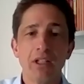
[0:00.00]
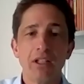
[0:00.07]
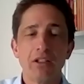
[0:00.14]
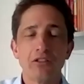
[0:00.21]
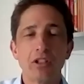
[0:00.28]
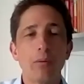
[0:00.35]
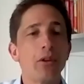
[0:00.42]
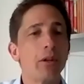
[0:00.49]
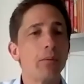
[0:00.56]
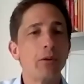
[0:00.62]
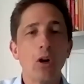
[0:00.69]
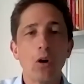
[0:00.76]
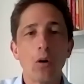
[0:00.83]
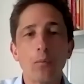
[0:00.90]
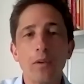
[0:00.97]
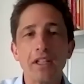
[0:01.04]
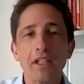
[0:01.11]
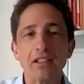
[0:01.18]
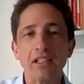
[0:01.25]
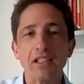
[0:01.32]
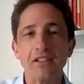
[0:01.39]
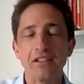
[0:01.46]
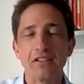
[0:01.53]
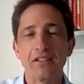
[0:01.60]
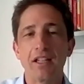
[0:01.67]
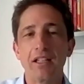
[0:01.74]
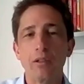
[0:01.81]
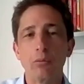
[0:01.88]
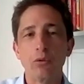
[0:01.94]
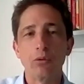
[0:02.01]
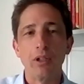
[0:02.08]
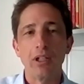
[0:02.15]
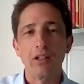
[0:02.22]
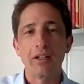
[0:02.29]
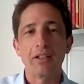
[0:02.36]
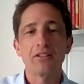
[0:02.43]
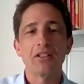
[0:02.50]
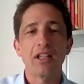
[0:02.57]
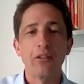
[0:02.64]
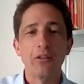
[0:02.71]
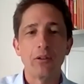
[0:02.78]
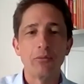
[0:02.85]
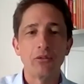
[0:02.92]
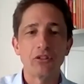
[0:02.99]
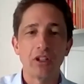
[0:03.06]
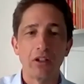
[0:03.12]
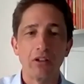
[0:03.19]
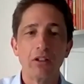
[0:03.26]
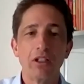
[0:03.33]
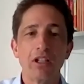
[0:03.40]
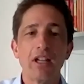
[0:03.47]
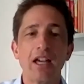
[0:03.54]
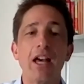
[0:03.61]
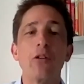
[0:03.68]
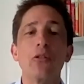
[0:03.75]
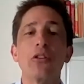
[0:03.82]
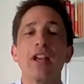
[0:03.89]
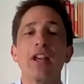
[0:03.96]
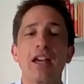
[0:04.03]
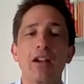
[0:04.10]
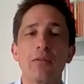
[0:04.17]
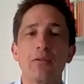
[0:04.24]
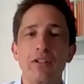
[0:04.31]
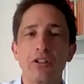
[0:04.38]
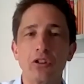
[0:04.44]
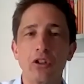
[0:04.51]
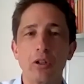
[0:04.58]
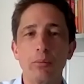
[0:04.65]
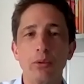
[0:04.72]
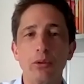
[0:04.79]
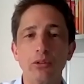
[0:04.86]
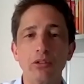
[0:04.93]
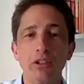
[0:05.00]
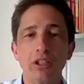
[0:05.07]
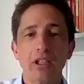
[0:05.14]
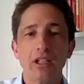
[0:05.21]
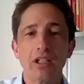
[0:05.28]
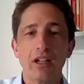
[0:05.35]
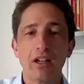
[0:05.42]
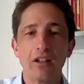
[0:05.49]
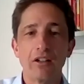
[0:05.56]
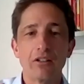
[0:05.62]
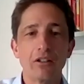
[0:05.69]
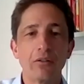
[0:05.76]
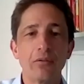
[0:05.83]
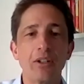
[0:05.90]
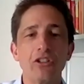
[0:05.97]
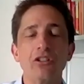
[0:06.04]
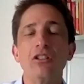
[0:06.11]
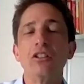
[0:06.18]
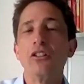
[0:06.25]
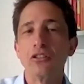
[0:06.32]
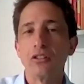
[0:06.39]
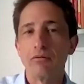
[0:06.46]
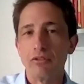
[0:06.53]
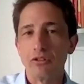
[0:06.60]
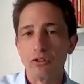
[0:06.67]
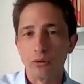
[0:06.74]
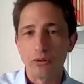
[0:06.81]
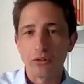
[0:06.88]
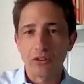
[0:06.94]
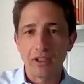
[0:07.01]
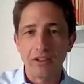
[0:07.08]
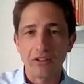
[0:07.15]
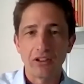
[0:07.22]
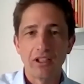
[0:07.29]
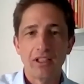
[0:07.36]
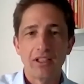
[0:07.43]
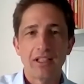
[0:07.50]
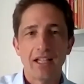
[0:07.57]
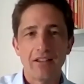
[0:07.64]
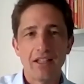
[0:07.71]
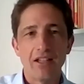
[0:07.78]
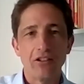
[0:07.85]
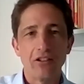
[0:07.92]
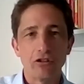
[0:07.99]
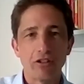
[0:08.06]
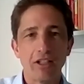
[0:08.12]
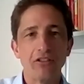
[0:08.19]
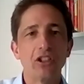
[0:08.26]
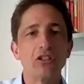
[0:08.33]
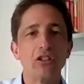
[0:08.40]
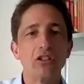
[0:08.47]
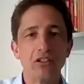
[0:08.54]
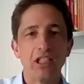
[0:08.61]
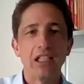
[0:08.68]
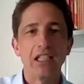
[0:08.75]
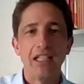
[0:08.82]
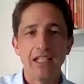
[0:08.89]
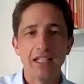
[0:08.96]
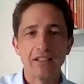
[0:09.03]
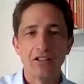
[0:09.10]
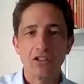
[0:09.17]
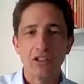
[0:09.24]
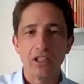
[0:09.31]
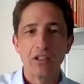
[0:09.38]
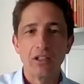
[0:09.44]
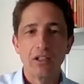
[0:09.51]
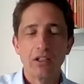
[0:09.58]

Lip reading: Some of them are obviously sustainable when I say them. So healthcare, for example, efficient use of resources, and then the transition to clean energy.